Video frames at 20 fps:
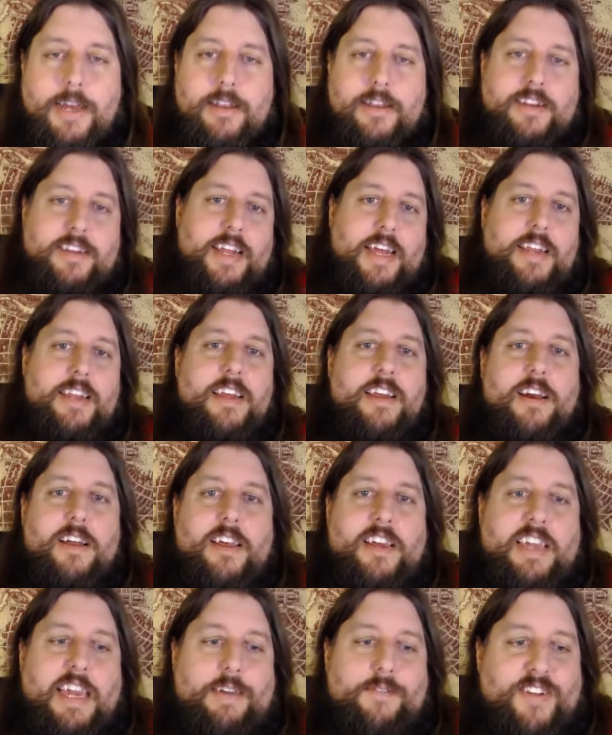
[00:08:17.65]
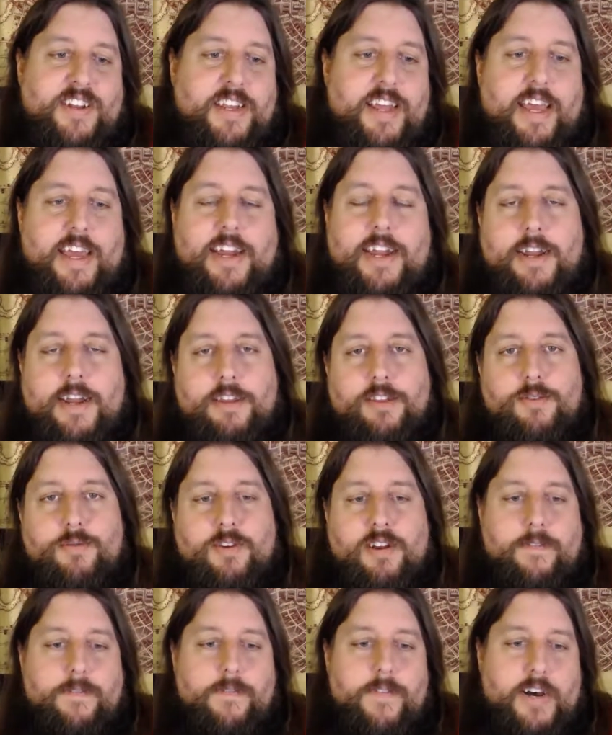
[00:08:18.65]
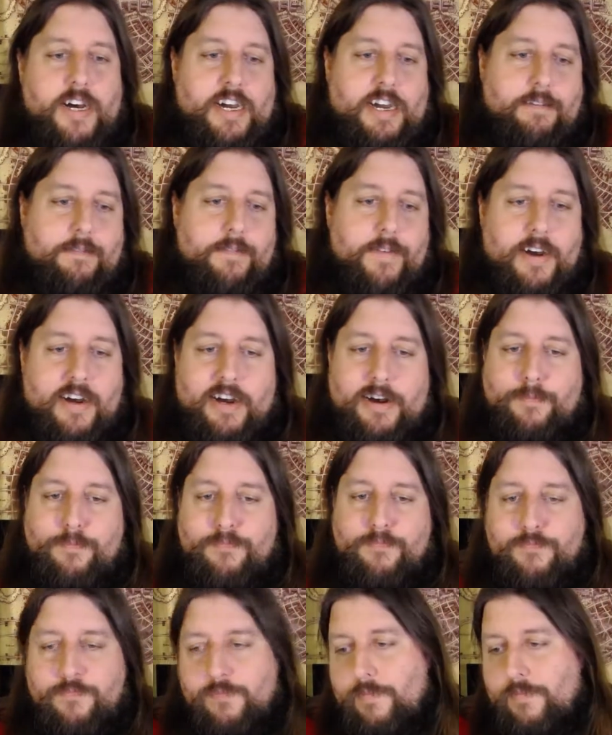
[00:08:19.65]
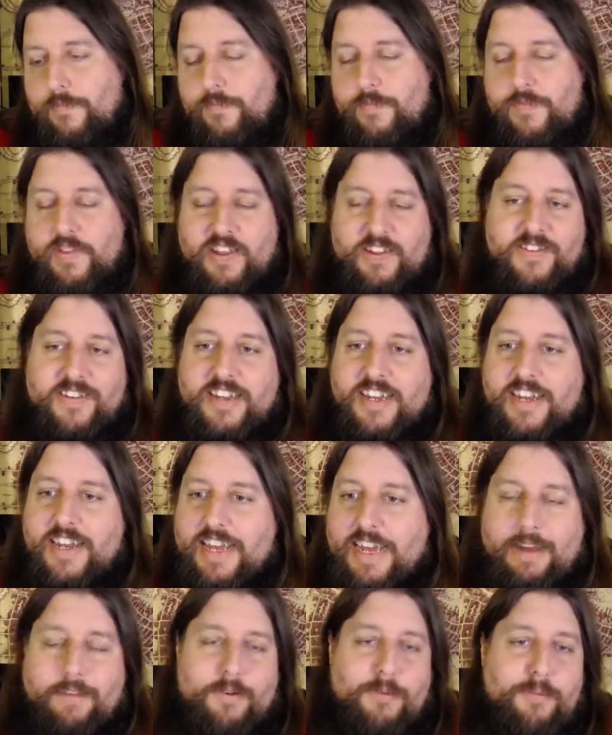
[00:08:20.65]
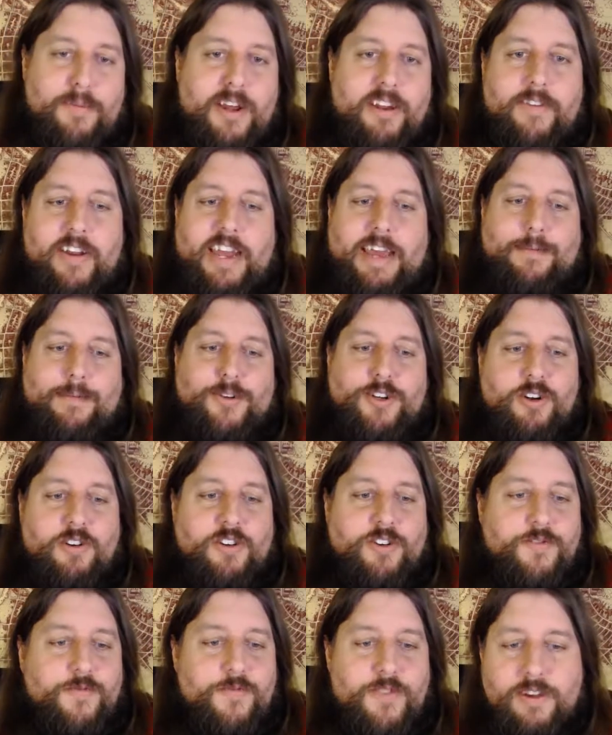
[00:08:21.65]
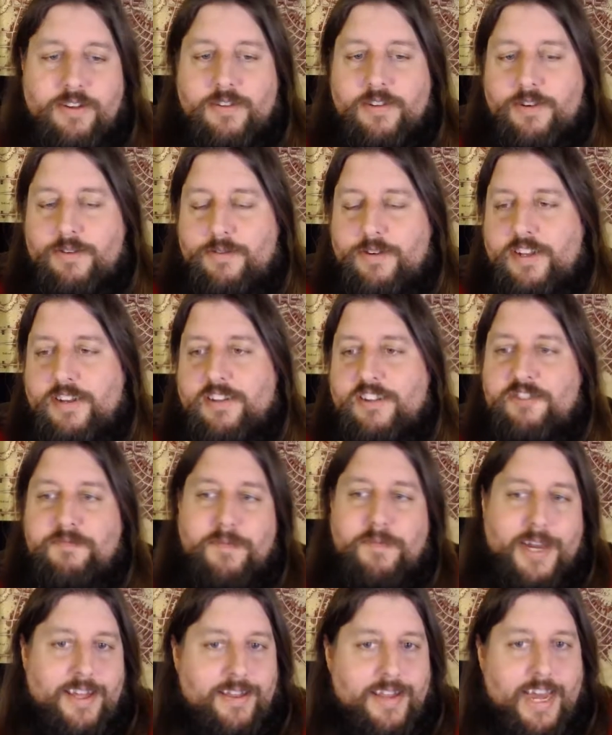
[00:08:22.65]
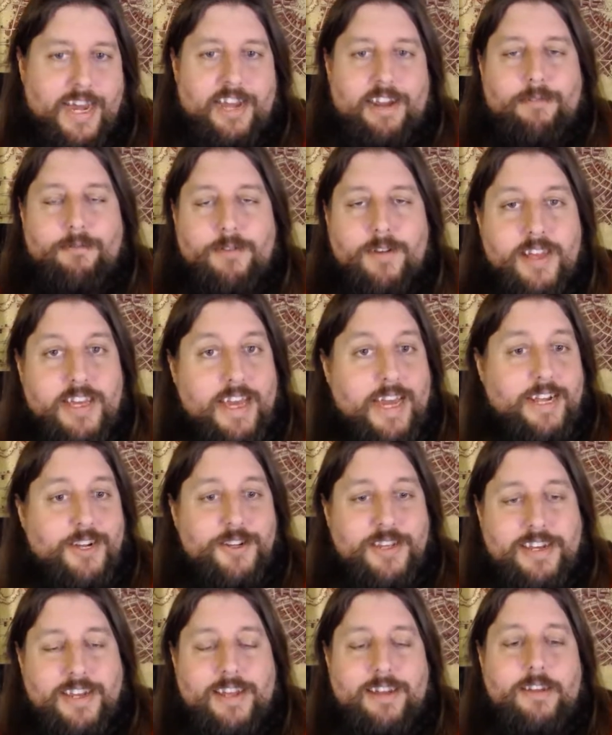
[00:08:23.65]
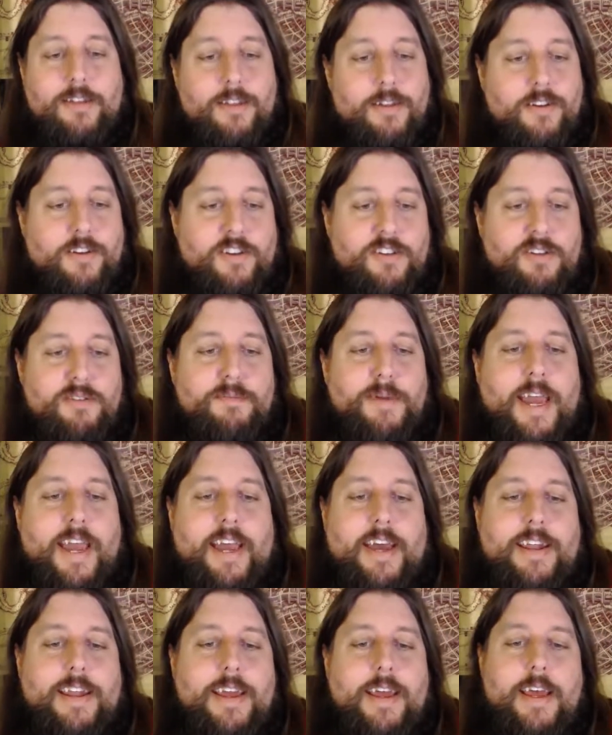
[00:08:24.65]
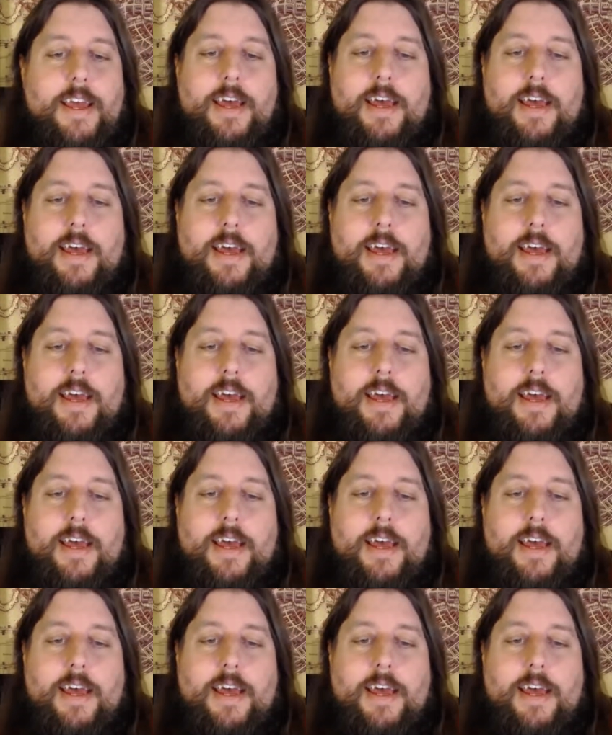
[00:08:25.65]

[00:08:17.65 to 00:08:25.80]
The technical, I gave a 10 out of 25. Um, this did have a bit of an amateurish feel to it. Despite that, it really actually didn't look too bad.